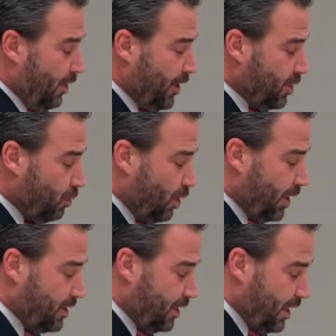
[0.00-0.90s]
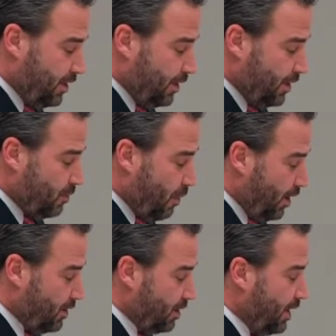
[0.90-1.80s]
This work has led to the
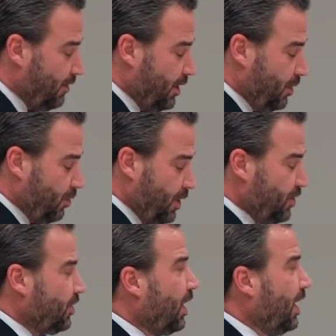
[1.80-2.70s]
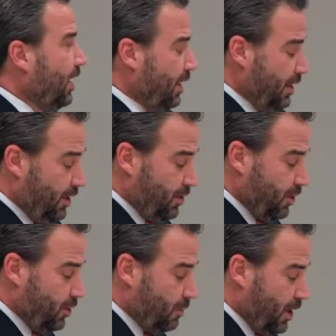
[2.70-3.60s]
smallest levy increase in this
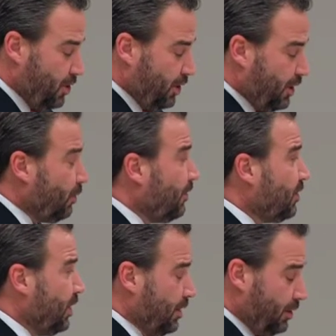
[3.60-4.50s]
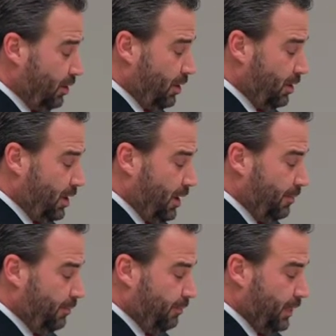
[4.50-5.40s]
year's budget that we've seen in a long
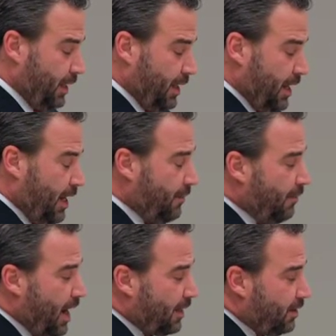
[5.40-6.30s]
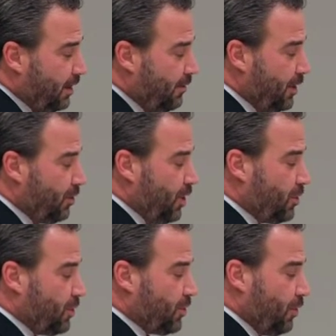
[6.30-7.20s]
time. In fact, the levy
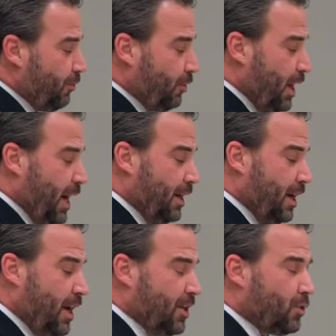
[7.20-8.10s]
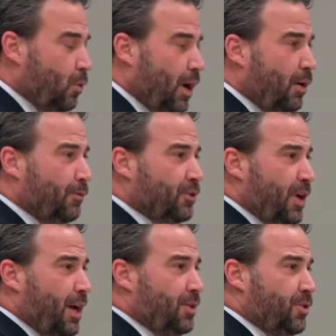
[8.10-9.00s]
increase was so flat, 12
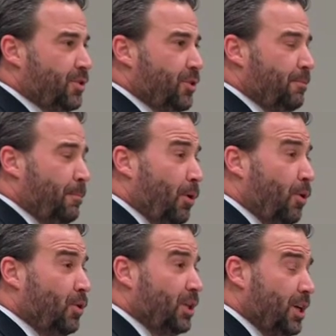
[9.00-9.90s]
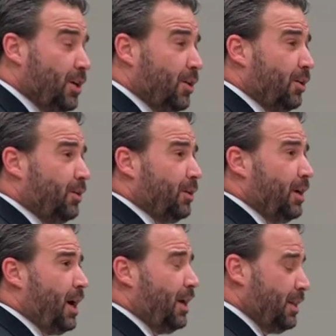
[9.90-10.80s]
cents per year
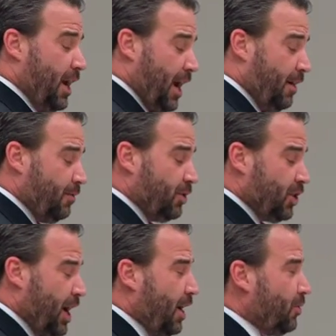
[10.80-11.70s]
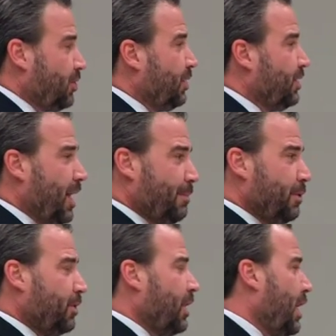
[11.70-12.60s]
on the average house. Not
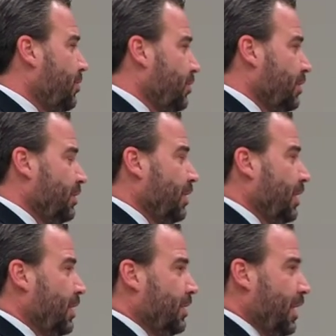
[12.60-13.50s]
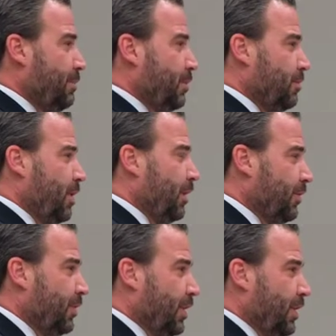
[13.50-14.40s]
per thousand, not per
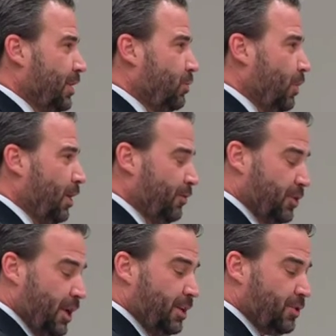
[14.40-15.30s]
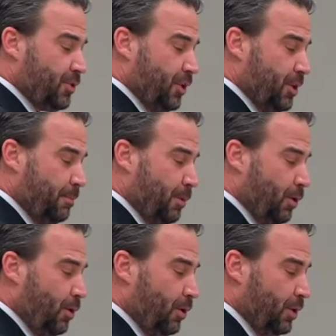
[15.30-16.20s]
month. 12 cents
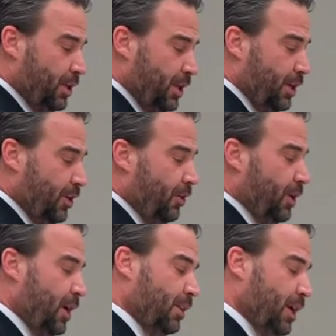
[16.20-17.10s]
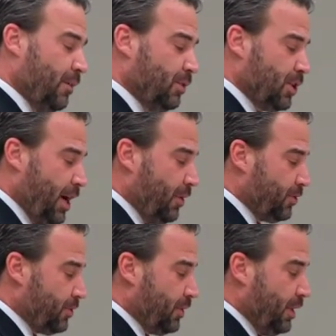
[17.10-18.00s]
per year on the average
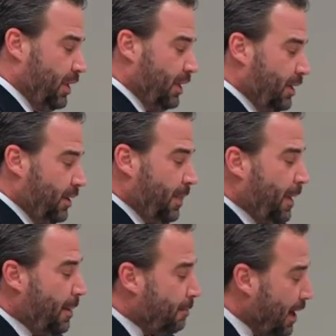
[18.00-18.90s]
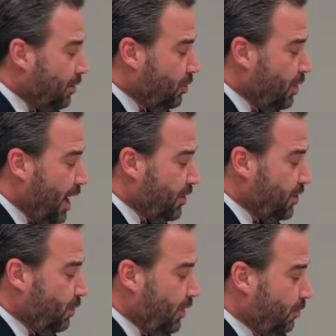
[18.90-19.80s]
house. I'm proud to
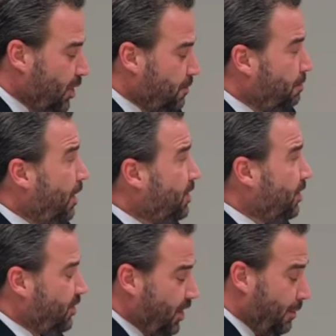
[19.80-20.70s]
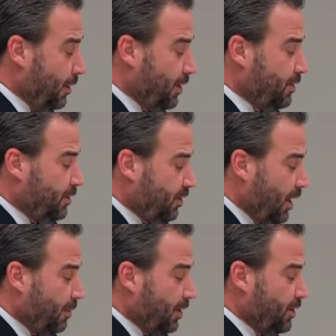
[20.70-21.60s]
announce that we've reached budget
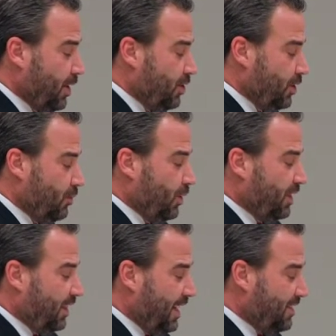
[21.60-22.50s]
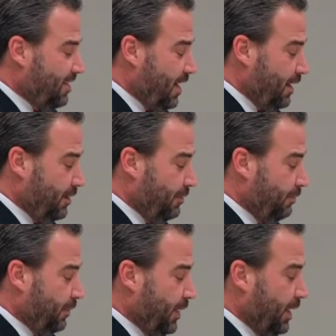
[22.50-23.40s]
stabilization with less
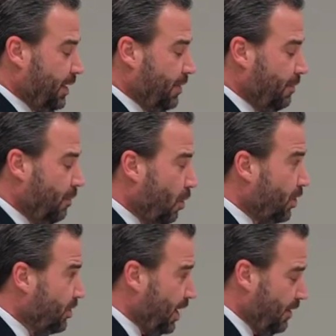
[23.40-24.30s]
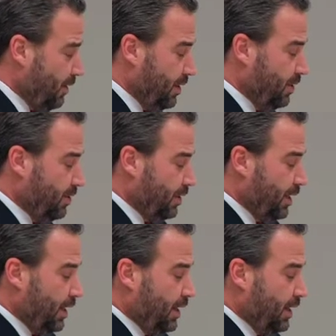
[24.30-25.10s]
debt, more savings,